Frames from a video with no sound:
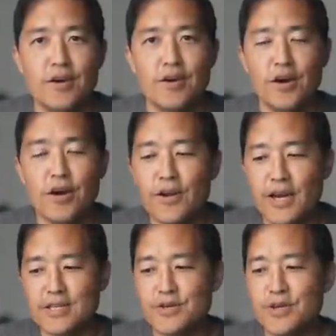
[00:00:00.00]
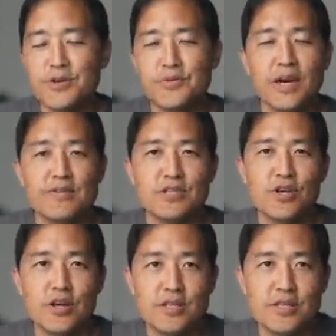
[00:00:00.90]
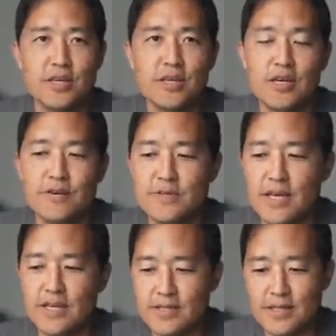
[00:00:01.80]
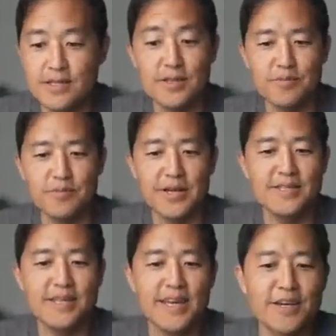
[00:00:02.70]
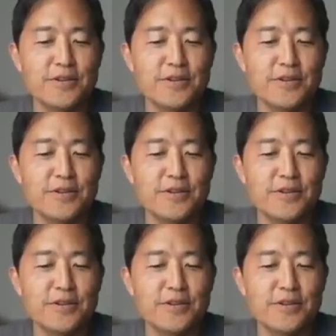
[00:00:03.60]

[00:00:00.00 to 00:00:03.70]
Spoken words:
All right, so here we have a chart of Tesla stock price today.